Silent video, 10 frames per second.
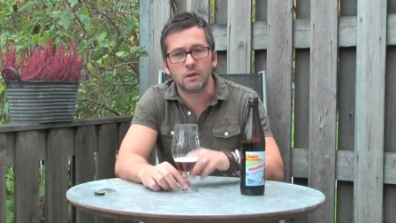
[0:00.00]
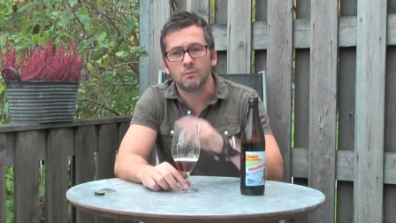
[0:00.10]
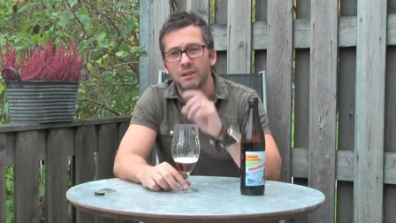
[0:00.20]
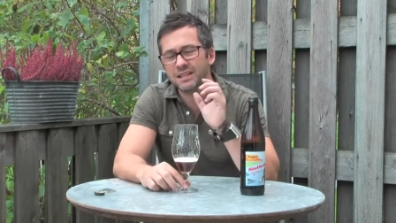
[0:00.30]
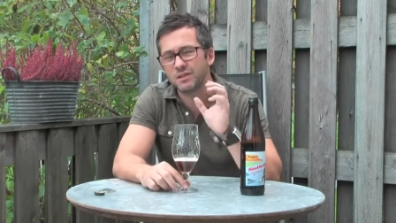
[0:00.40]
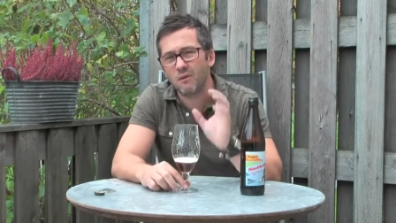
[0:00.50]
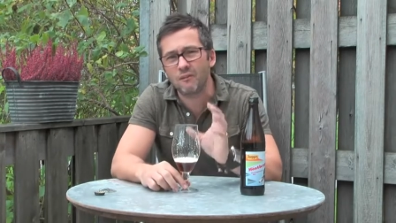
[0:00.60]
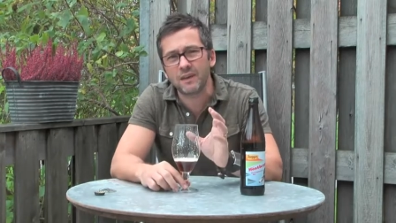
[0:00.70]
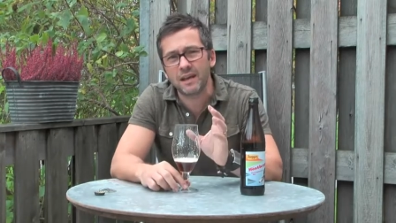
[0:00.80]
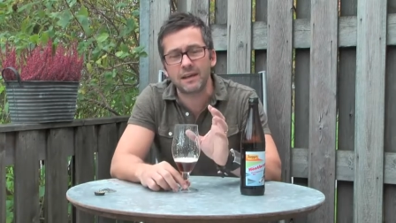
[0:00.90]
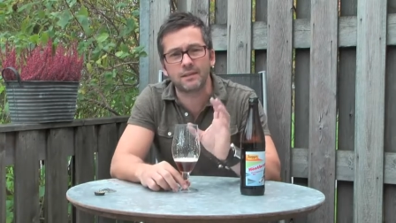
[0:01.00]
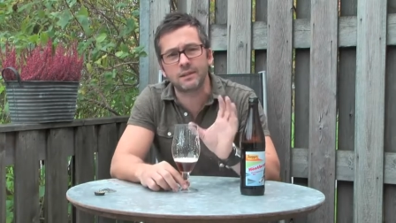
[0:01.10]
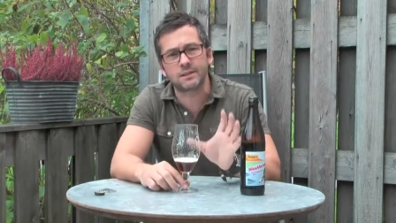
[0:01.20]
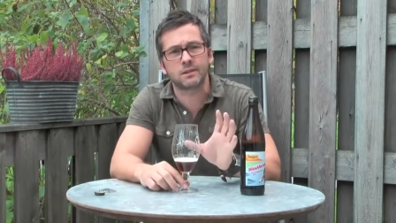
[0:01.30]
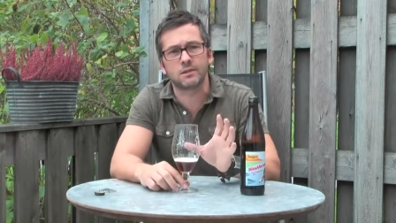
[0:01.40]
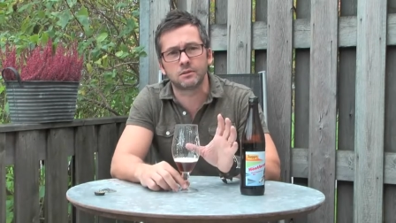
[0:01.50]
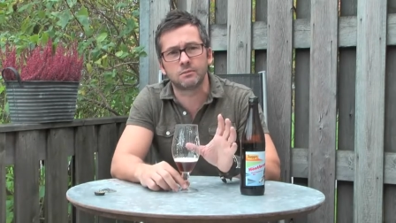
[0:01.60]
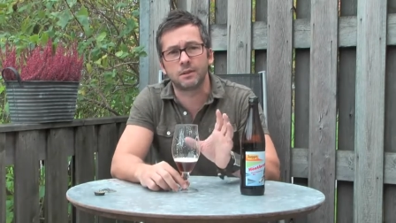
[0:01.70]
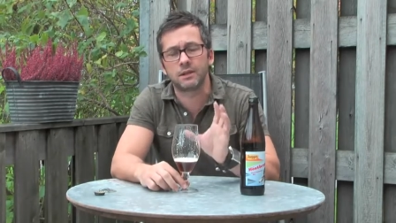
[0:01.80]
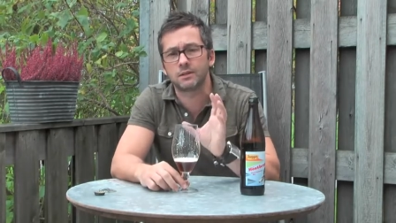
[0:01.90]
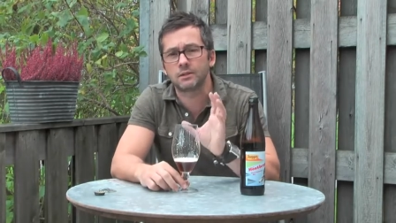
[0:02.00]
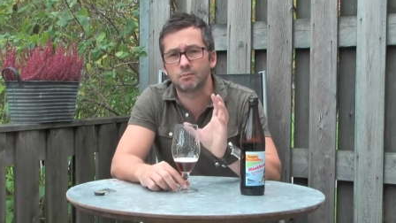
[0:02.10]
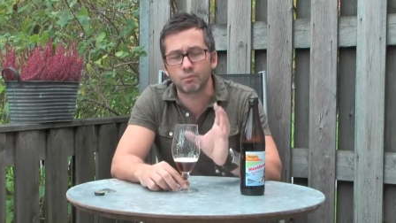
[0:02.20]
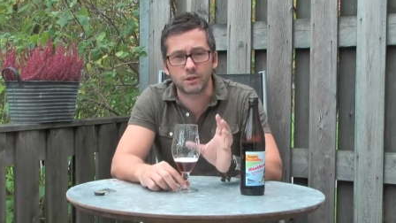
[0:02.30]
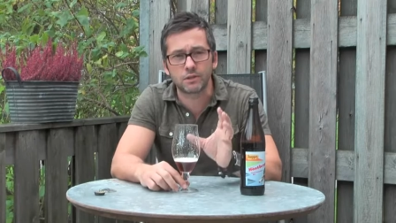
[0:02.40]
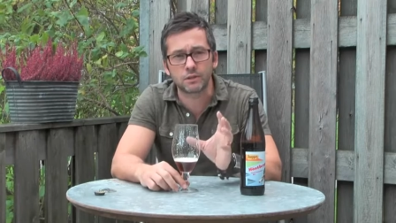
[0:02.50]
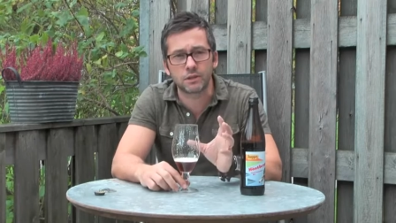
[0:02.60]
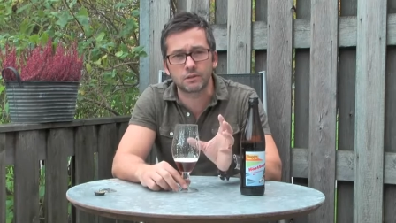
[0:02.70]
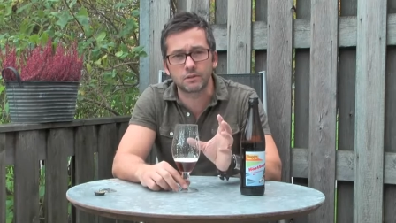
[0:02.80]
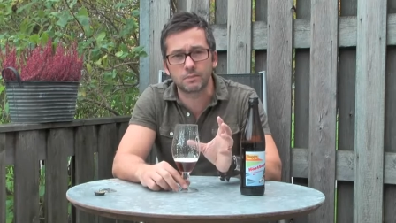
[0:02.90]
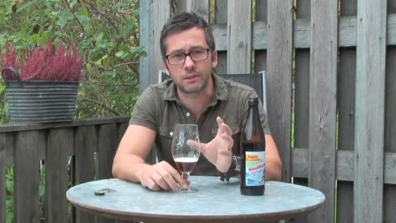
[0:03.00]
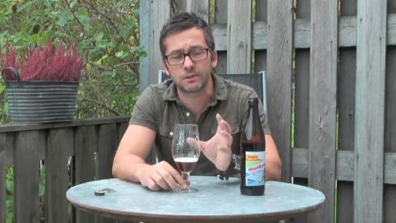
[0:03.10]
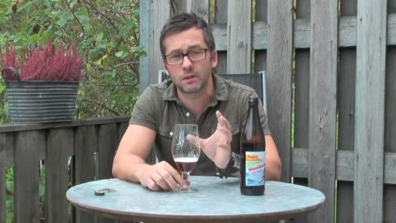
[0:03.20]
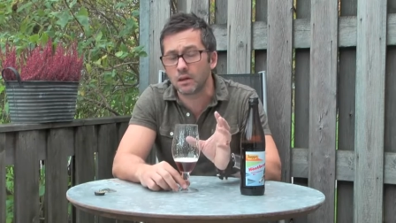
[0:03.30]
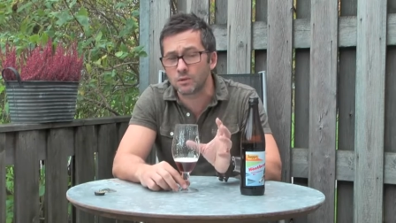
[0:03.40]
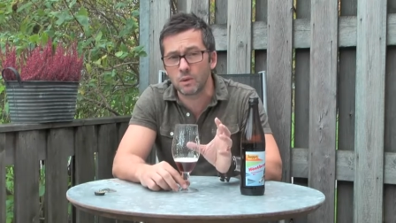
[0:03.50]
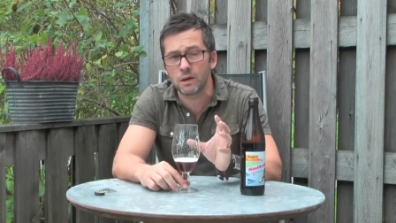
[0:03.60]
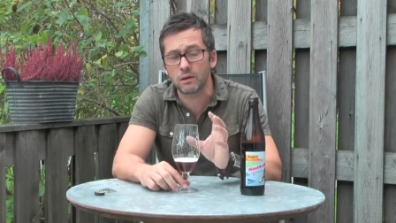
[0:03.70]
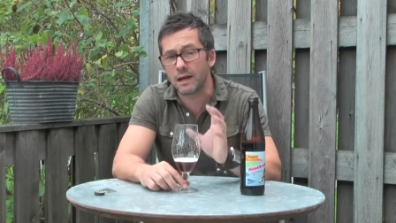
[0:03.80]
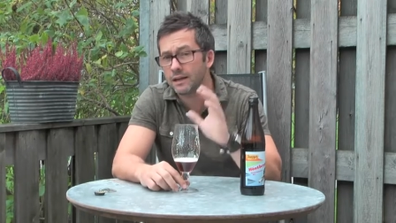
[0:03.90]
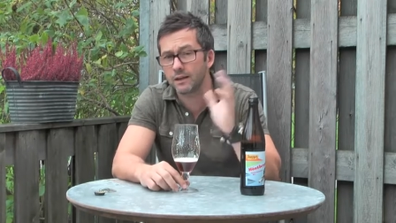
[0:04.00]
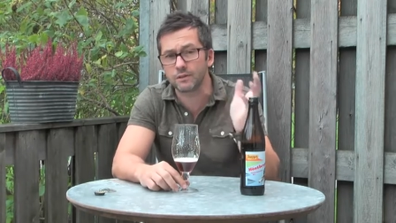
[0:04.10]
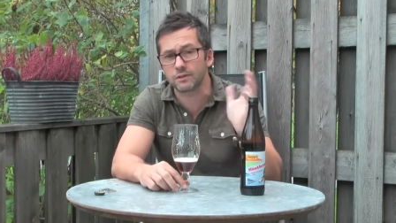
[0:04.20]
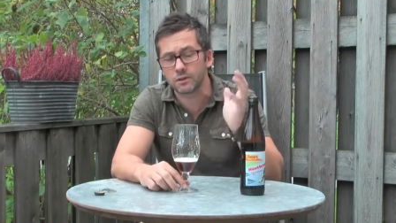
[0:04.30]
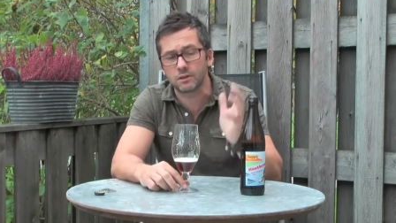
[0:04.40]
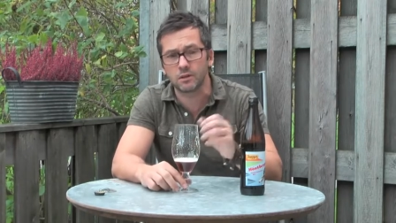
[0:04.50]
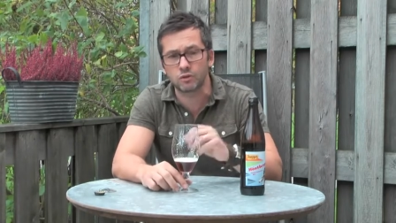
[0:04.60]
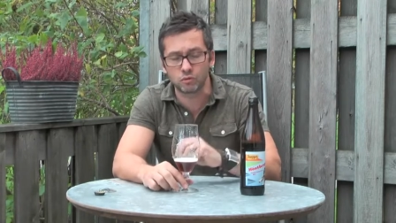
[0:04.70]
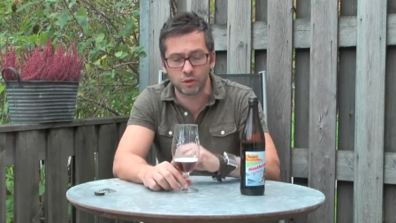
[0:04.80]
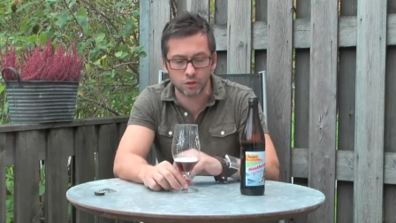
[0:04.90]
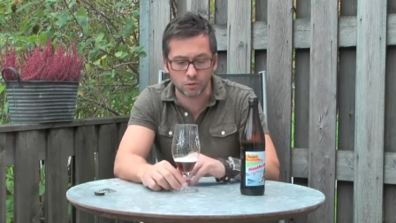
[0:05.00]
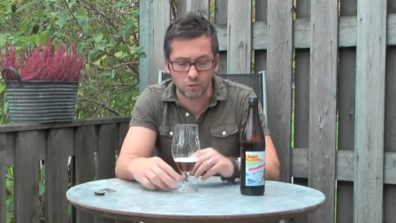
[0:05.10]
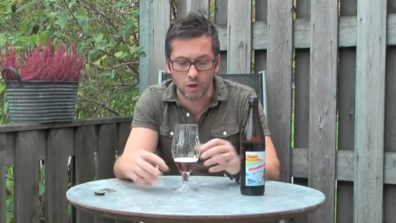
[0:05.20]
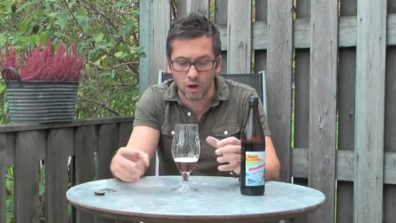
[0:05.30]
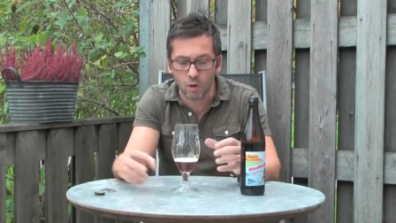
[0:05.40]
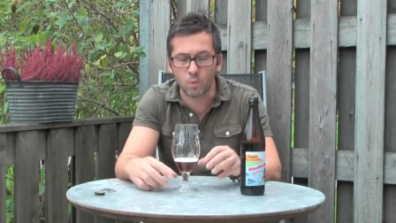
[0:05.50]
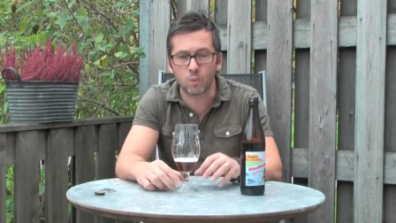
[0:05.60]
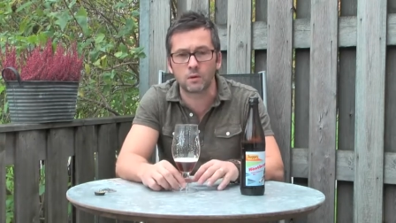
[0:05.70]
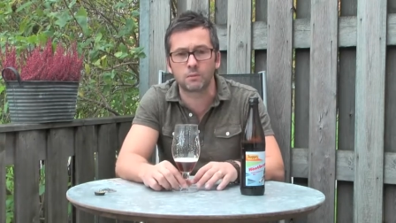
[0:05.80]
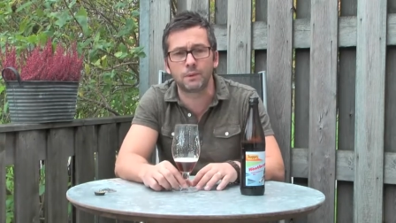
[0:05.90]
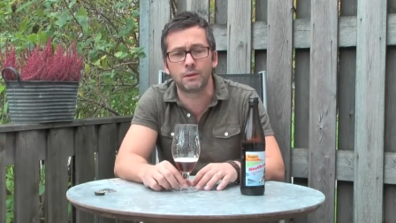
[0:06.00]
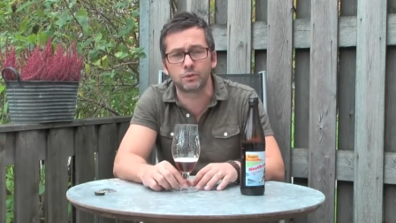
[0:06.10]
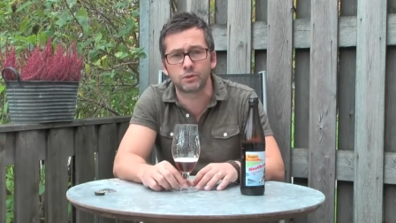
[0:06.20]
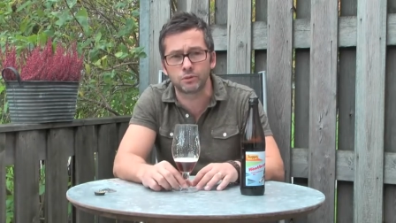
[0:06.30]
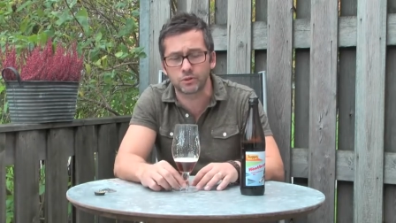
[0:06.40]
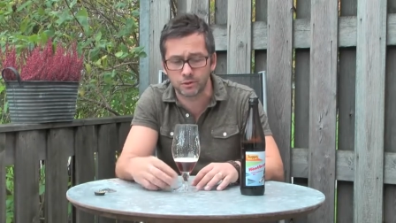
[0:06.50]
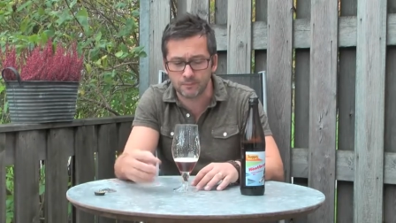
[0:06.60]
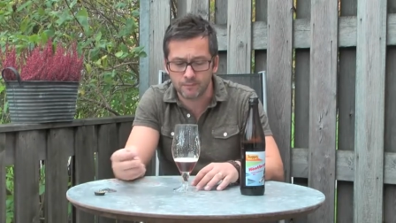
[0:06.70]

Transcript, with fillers: But let's not forget these styles of beers, the British styles of beers as well, and others. You know, traditional old world beer producers.